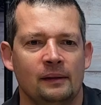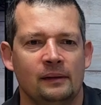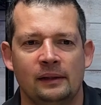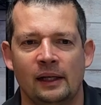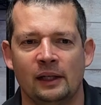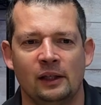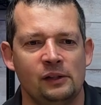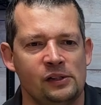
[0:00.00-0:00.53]

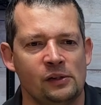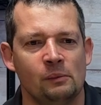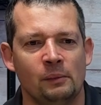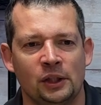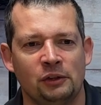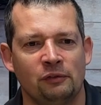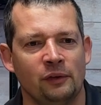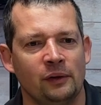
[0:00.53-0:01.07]
thank you so
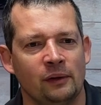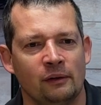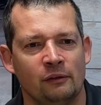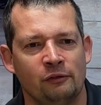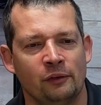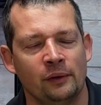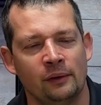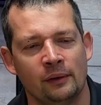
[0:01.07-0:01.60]
much for your
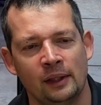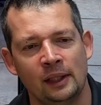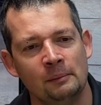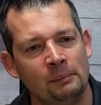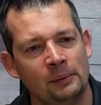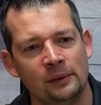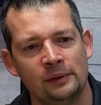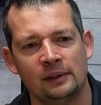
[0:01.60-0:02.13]
for your
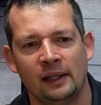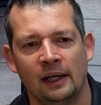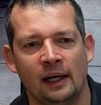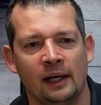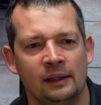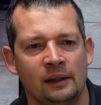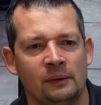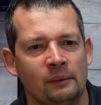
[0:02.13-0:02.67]
input
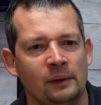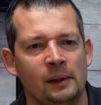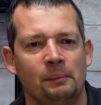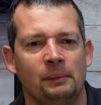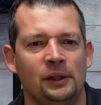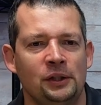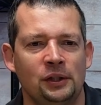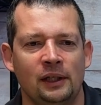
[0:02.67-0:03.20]
and I really
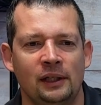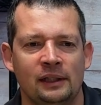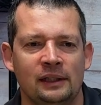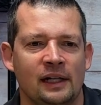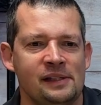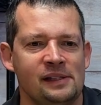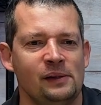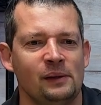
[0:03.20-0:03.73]
appreciate it.
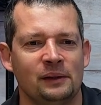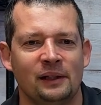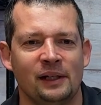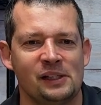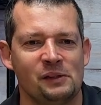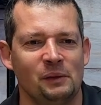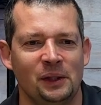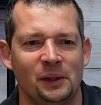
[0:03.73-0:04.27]
I see you in the
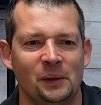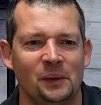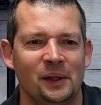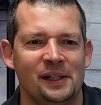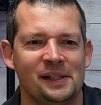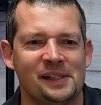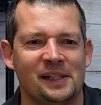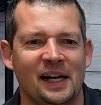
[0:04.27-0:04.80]
next video.
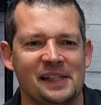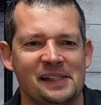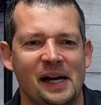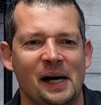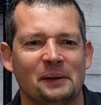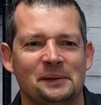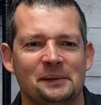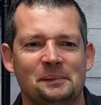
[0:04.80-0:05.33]
Scott's
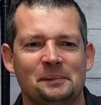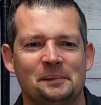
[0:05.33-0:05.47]
out.